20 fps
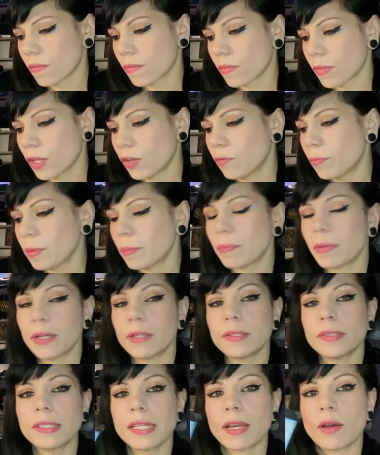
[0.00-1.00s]
You've been
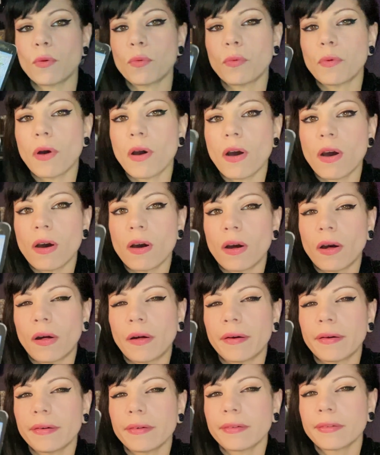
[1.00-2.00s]
building a
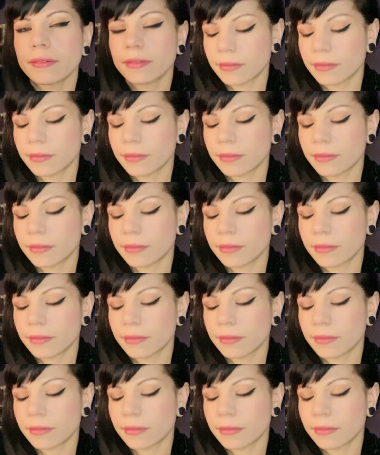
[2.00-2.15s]
wall.